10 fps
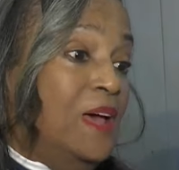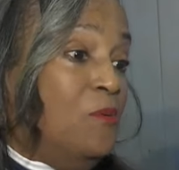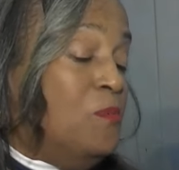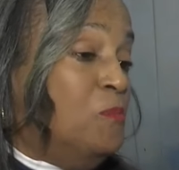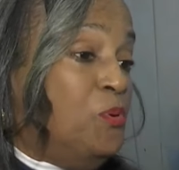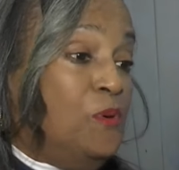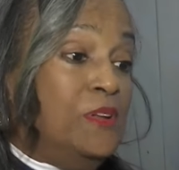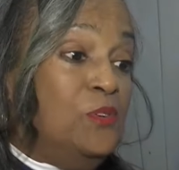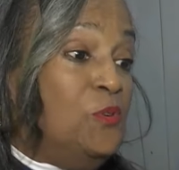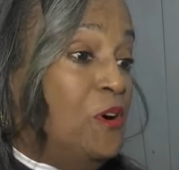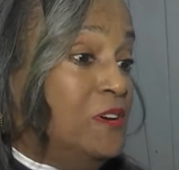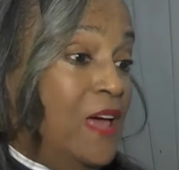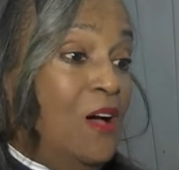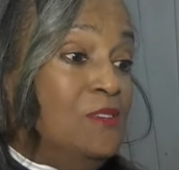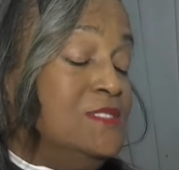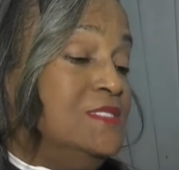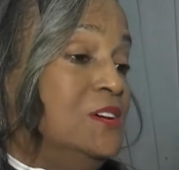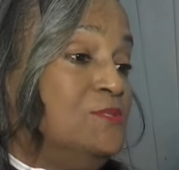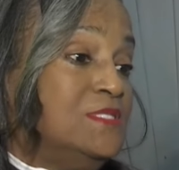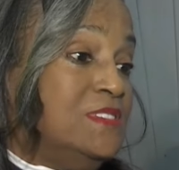at one point, who are now
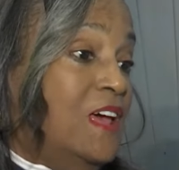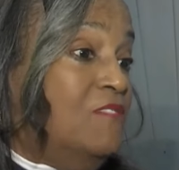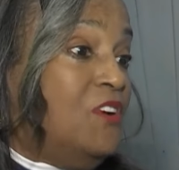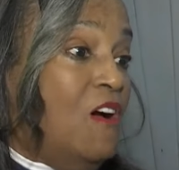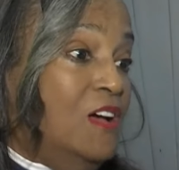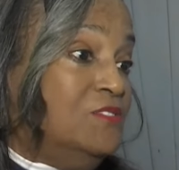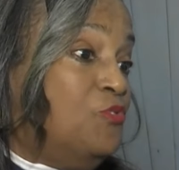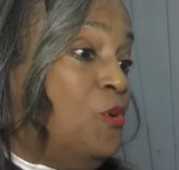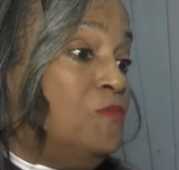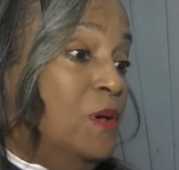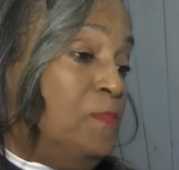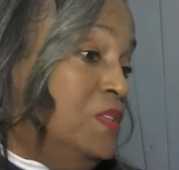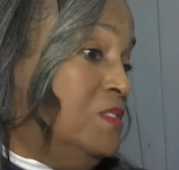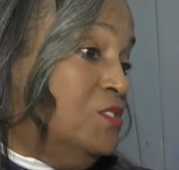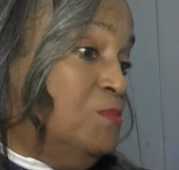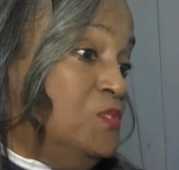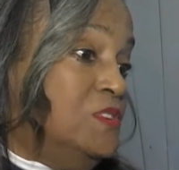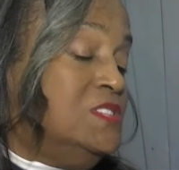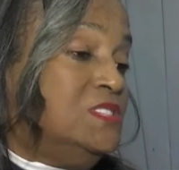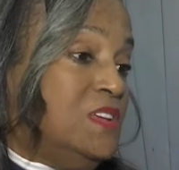adults, have grown up in the
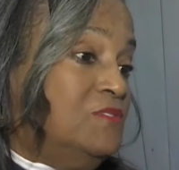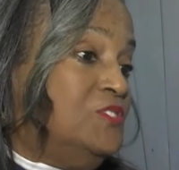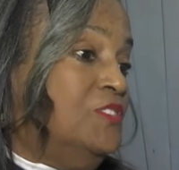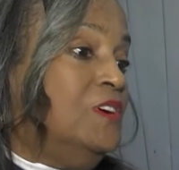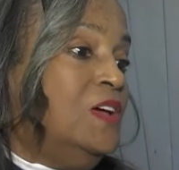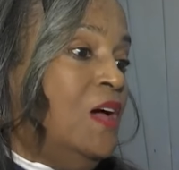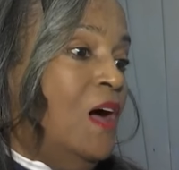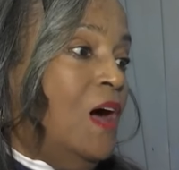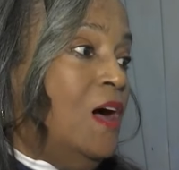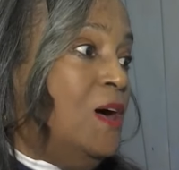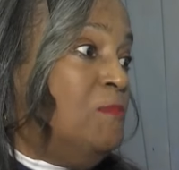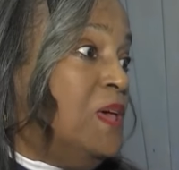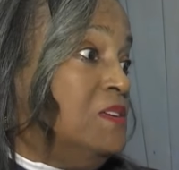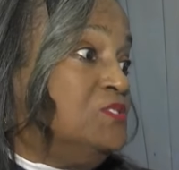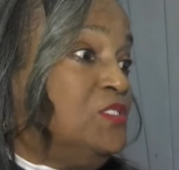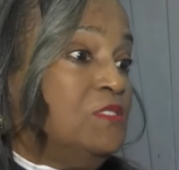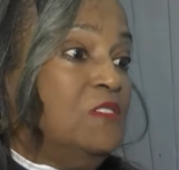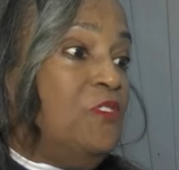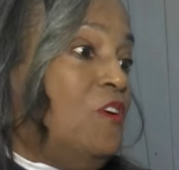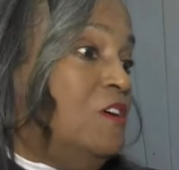community center, and so
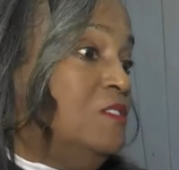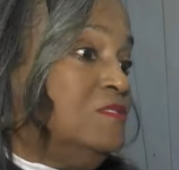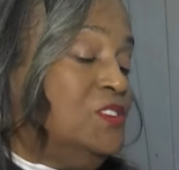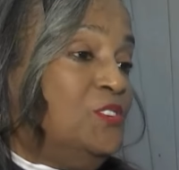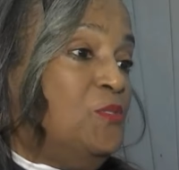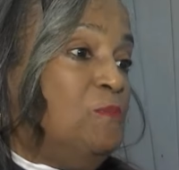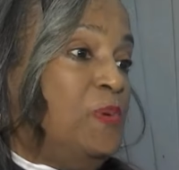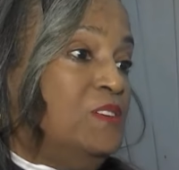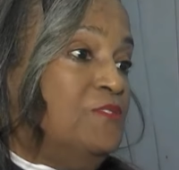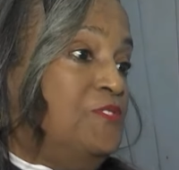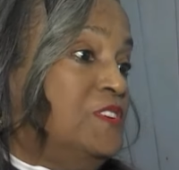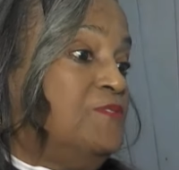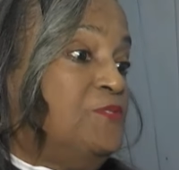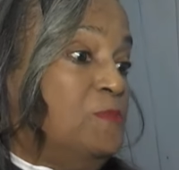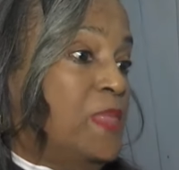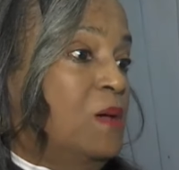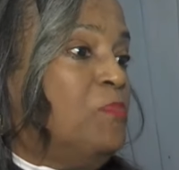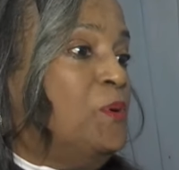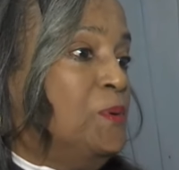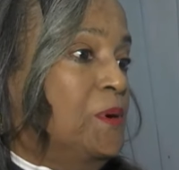they've all, benefited from
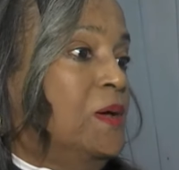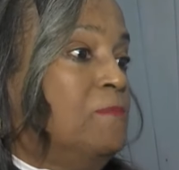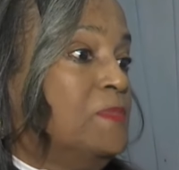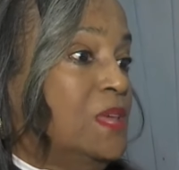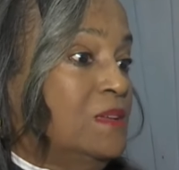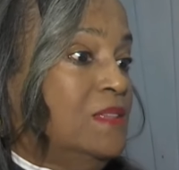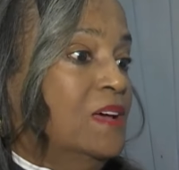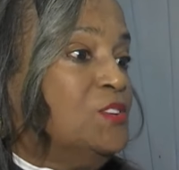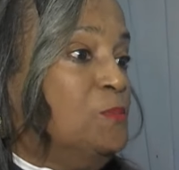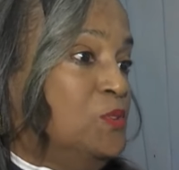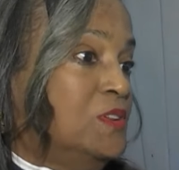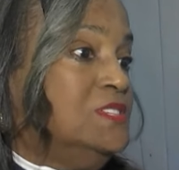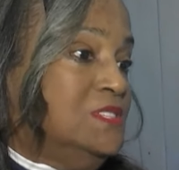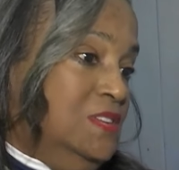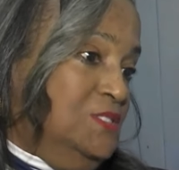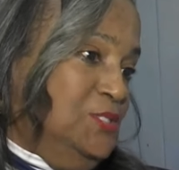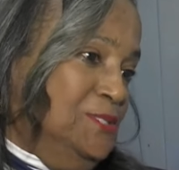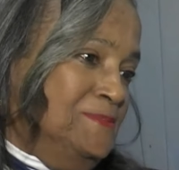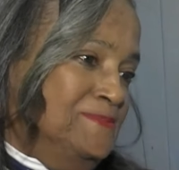that program and that community center.